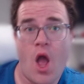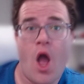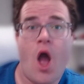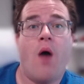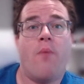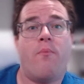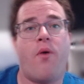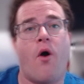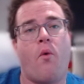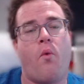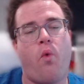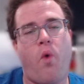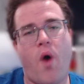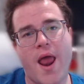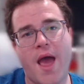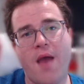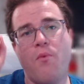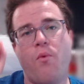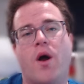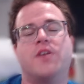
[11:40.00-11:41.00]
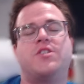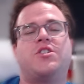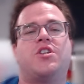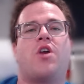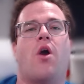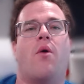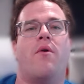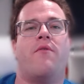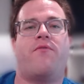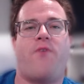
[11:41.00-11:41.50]
But what I want to
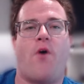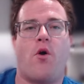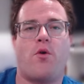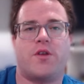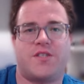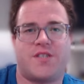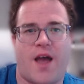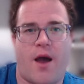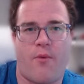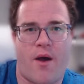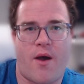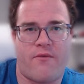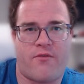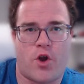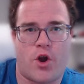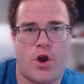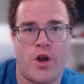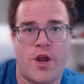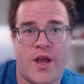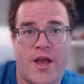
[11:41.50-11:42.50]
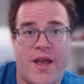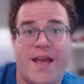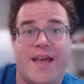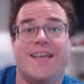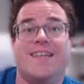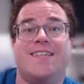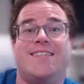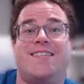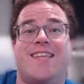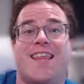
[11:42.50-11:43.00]
go and focus, however,
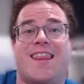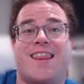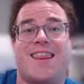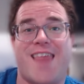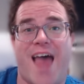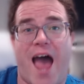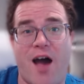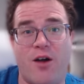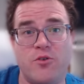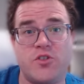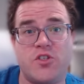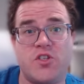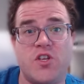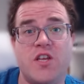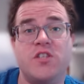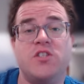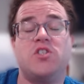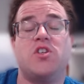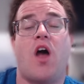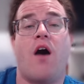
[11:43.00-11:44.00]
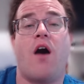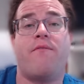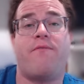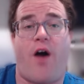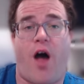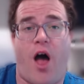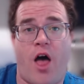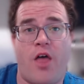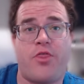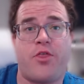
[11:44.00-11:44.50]
is the thousands of
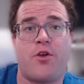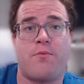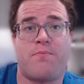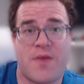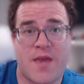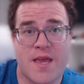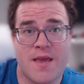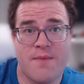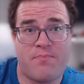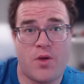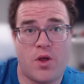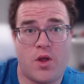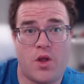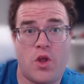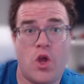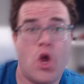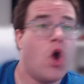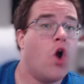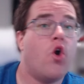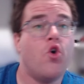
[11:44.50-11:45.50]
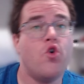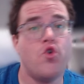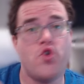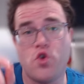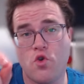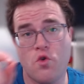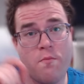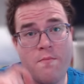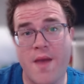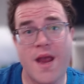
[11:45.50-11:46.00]
other people who
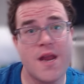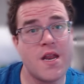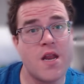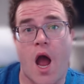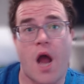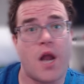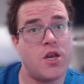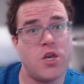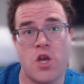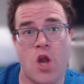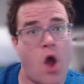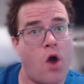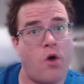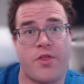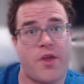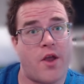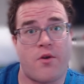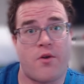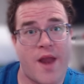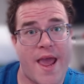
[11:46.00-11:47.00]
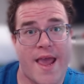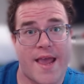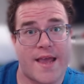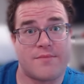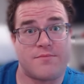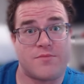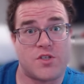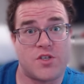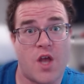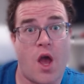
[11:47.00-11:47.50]
you may not know their
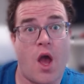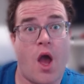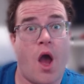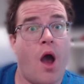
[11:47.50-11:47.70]
names,